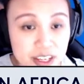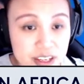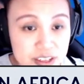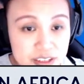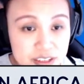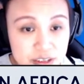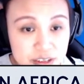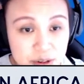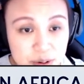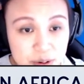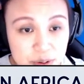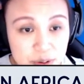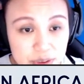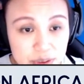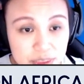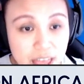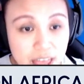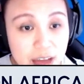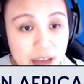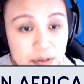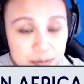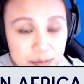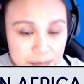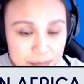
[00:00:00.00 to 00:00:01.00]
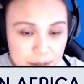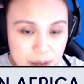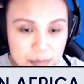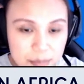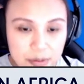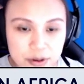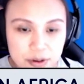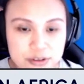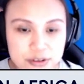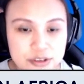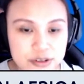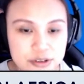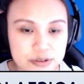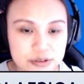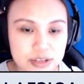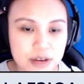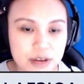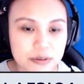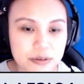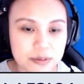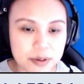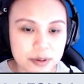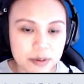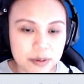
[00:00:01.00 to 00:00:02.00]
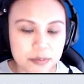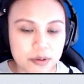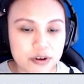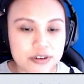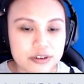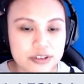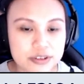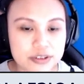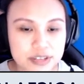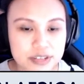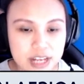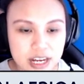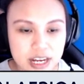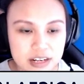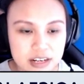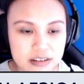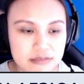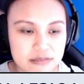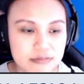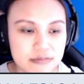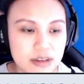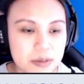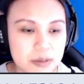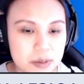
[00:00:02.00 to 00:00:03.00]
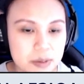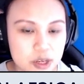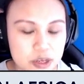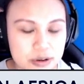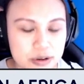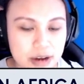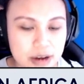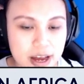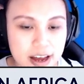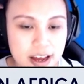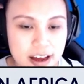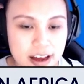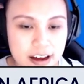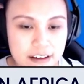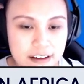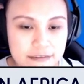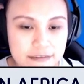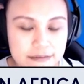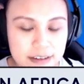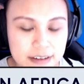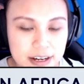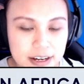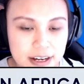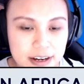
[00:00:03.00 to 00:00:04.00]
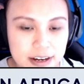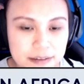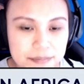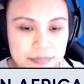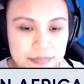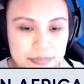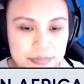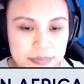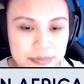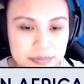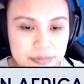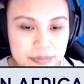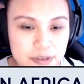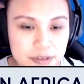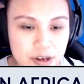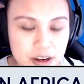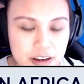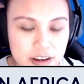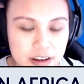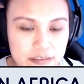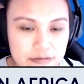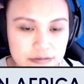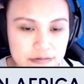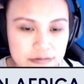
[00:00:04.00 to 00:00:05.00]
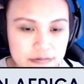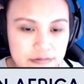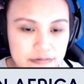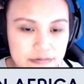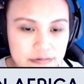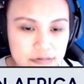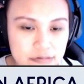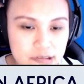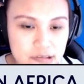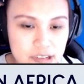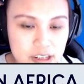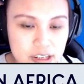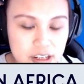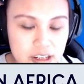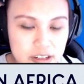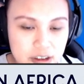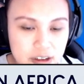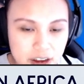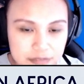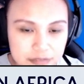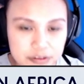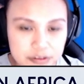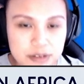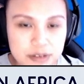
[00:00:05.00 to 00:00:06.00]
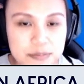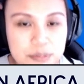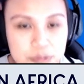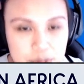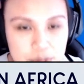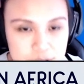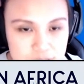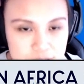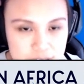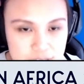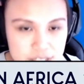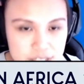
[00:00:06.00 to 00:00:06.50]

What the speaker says: So that would be a module. That would be a module that maybe you have to import.